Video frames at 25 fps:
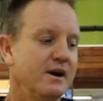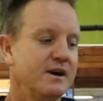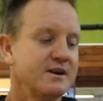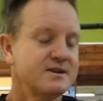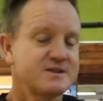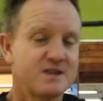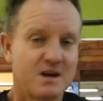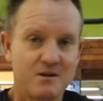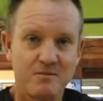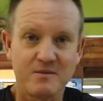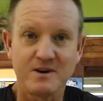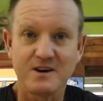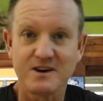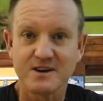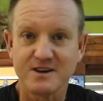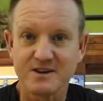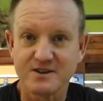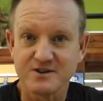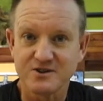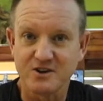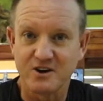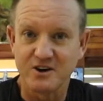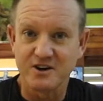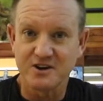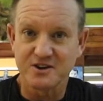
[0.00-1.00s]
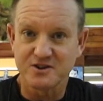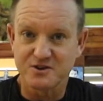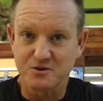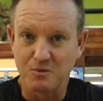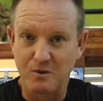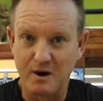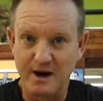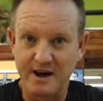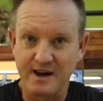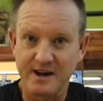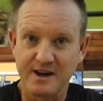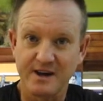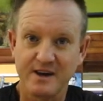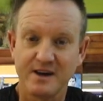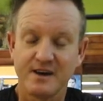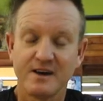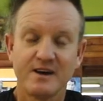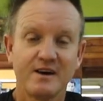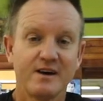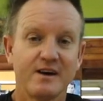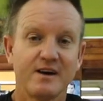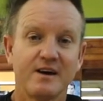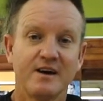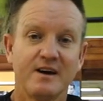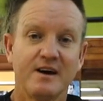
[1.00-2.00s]
Summer's on its way.
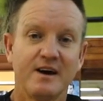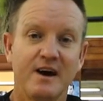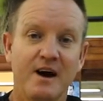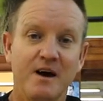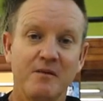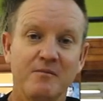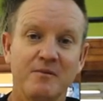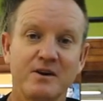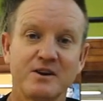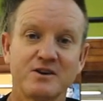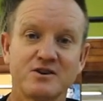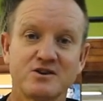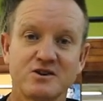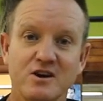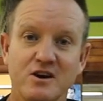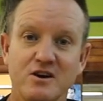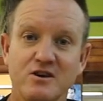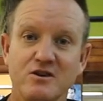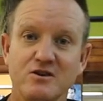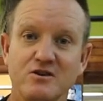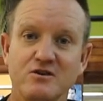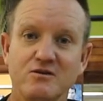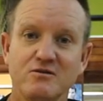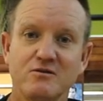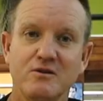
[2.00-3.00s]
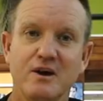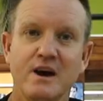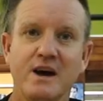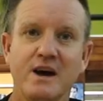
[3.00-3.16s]
I'm going to show you